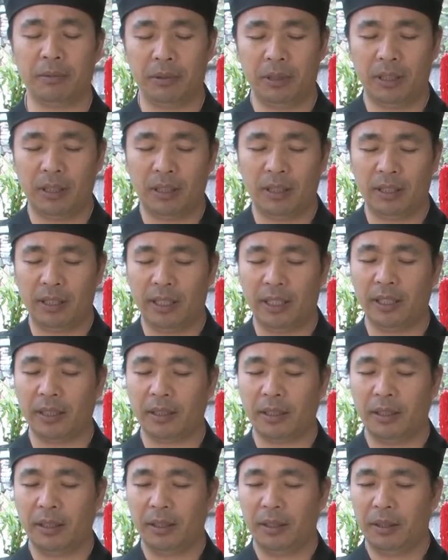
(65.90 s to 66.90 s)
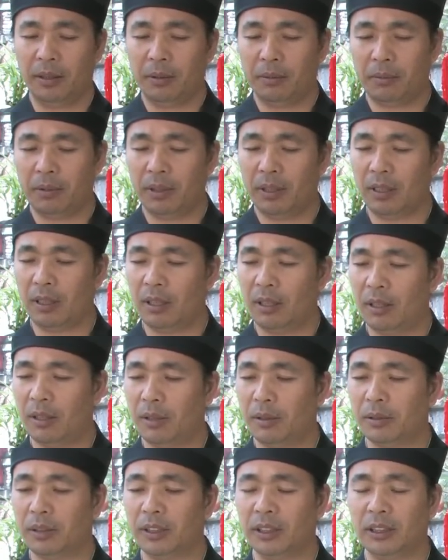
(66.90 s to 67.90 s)
with leg, with the
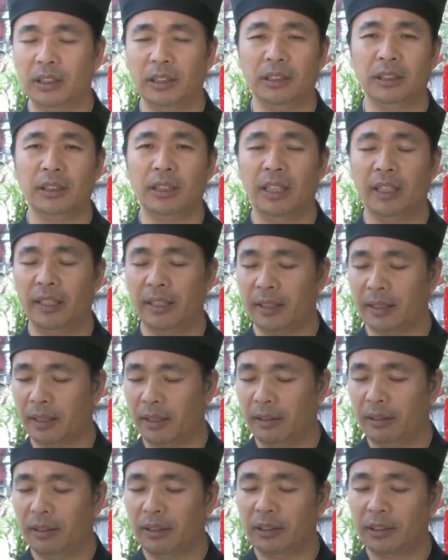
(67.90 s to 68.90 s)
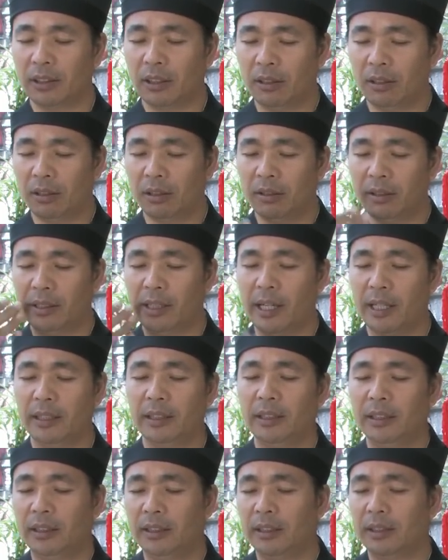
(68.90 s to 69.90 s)
low knee leg. It's all
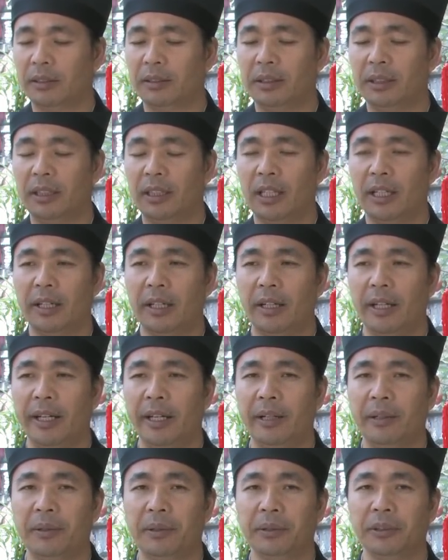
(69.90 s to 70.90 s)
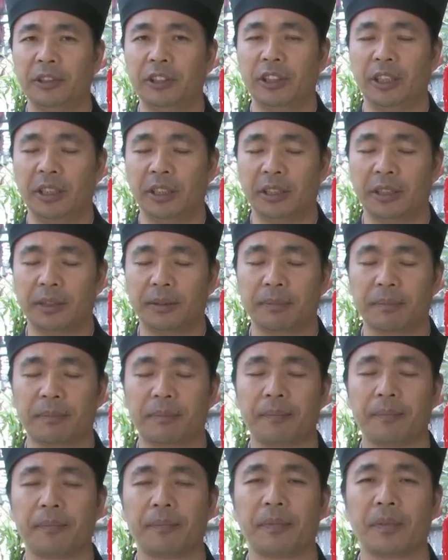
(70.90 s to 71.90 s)
90 degree like L shape.
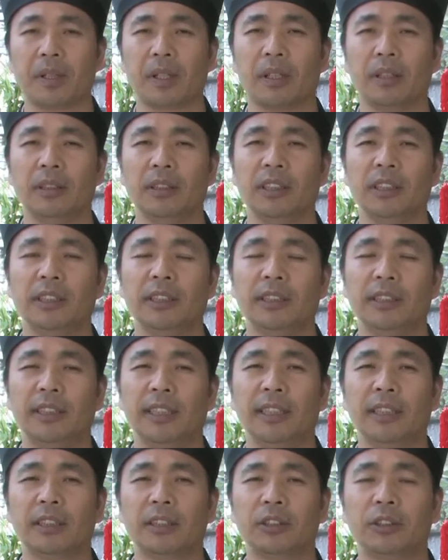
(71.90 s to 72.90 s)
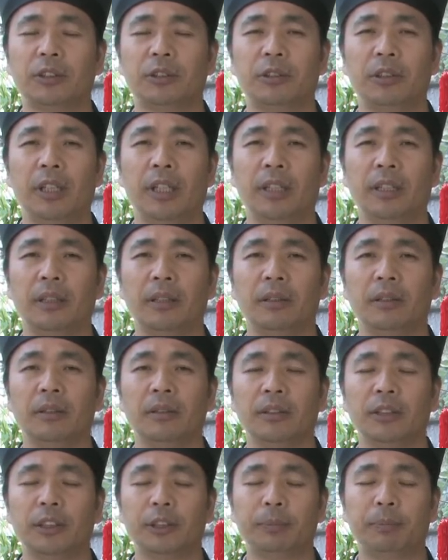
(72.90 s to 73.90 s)
Sit straight,
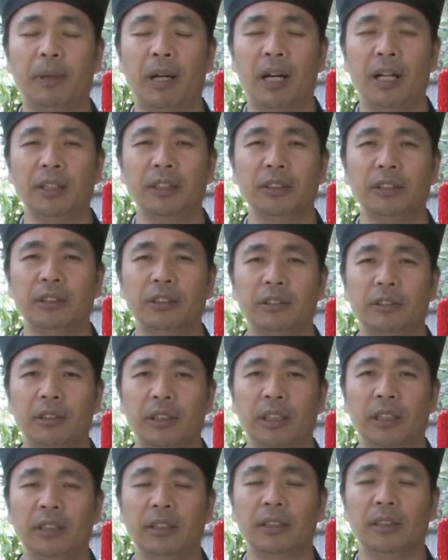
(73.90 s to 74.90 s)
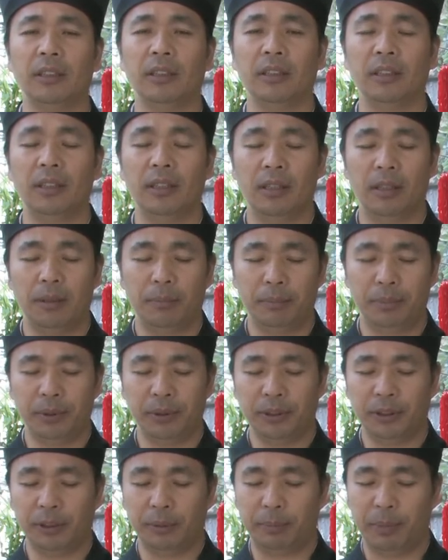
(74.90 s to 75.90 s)
spine straight,
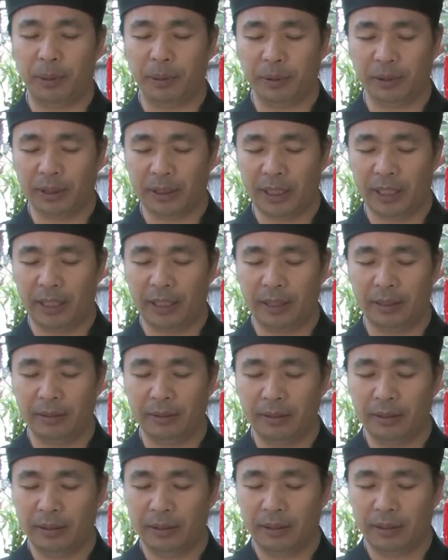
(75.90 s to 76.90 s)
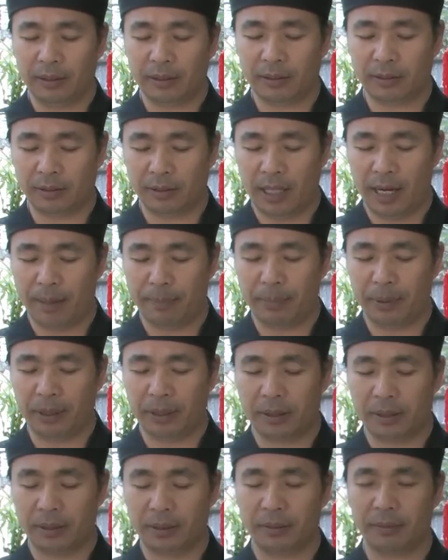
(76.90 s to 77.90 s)
put your bow's hand, grab
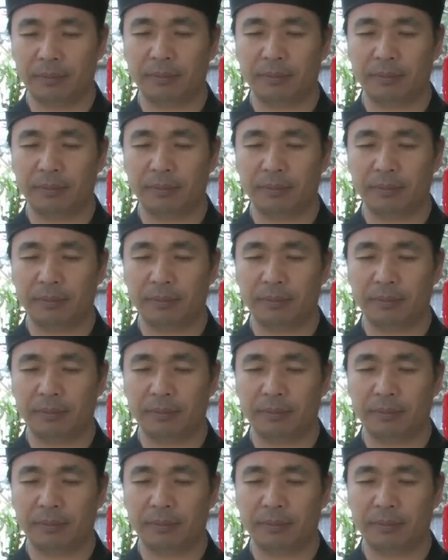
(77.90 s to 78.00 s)
it.